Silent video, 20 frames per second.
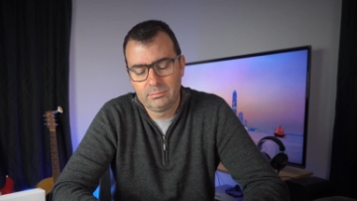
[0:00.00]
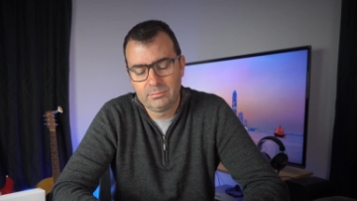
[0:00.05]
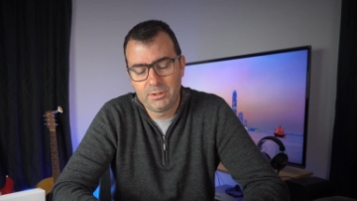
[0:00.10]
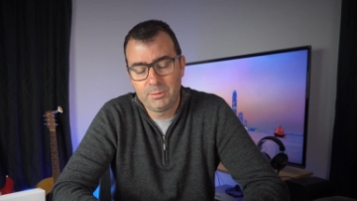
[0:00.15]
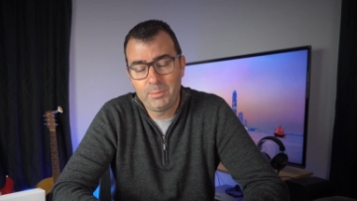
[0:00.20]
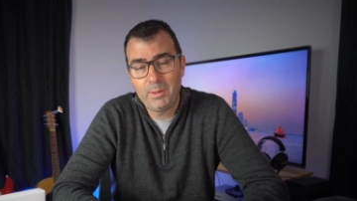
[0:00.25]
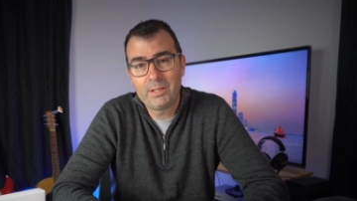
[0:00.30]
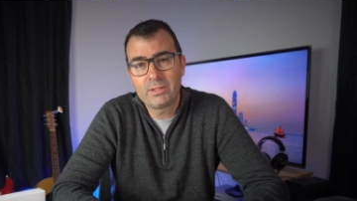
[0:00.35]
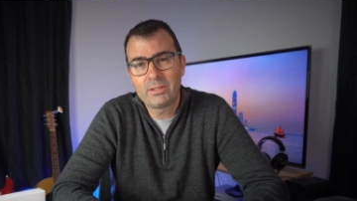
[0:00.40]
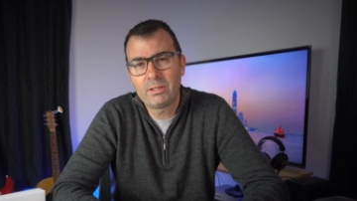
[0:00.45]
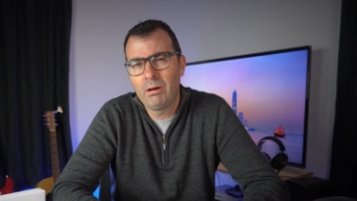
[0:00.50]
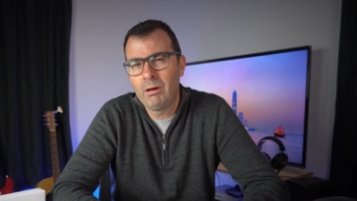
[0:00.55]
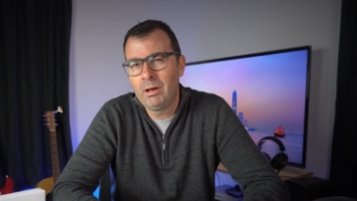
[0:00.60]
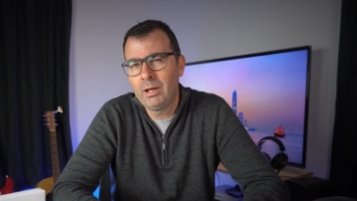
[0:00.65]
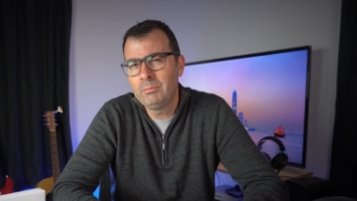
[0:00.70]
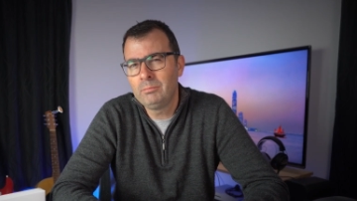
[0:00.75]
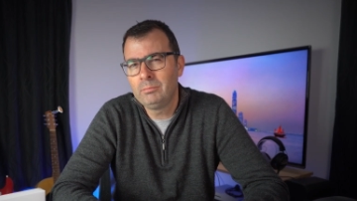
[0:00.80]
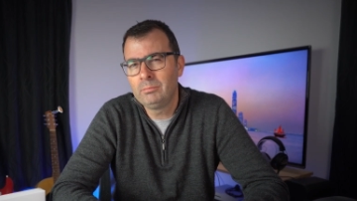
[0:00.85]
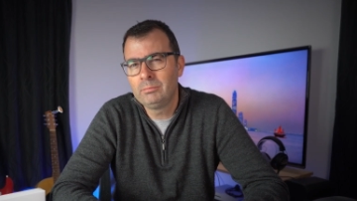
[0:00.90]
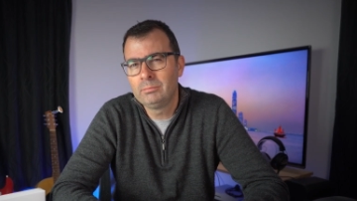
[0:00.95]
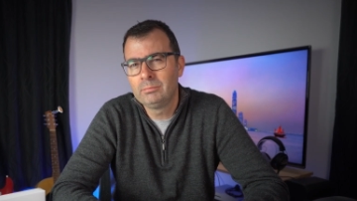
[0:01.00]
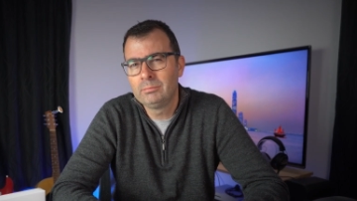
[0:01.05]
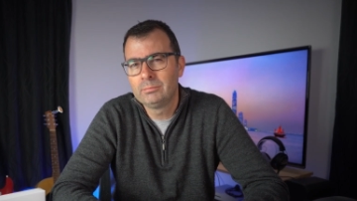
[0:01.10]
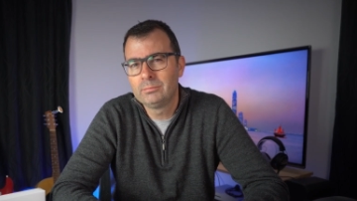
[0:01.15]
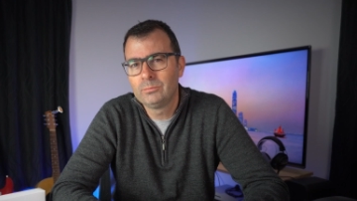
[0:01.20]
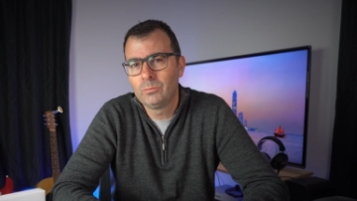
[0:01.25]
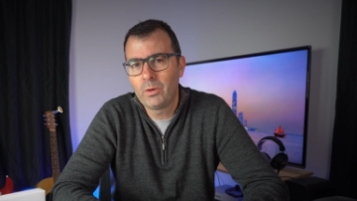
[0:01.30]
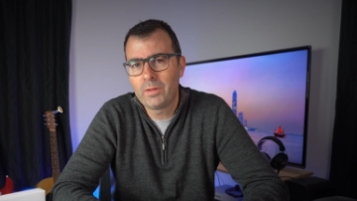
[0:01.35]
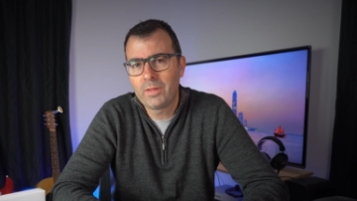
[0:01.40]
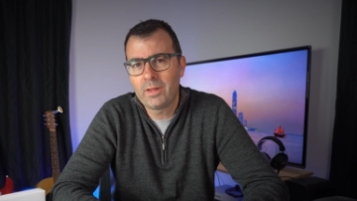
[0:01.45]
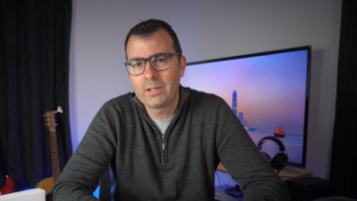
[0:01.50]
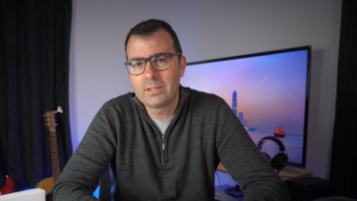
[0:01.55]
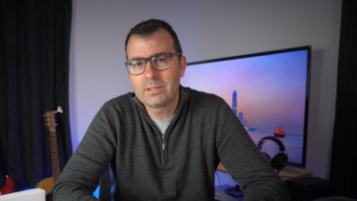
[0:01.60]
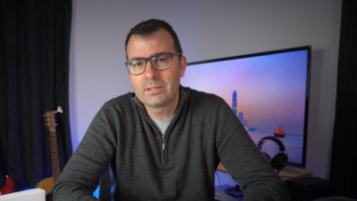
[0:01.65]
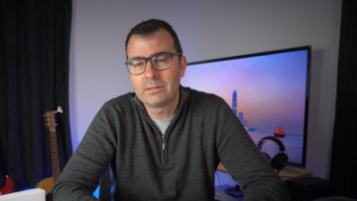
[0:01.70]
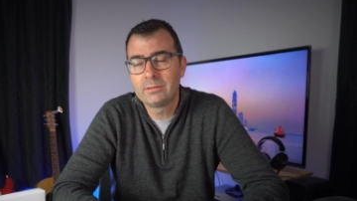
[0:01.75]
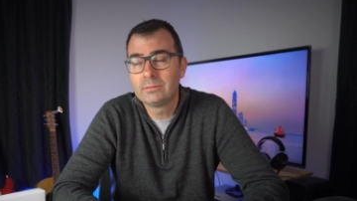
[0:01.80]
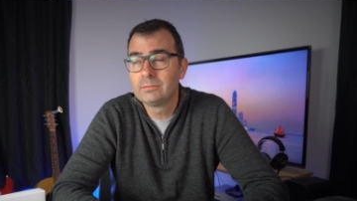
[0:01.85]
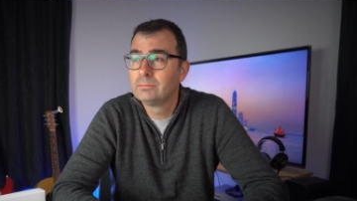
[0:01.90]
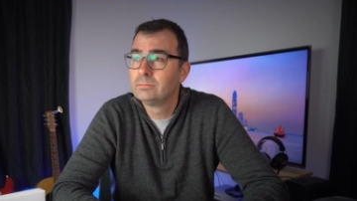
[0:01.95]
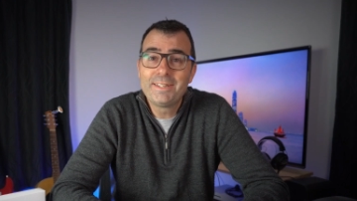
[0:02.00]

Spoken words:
spent time with others.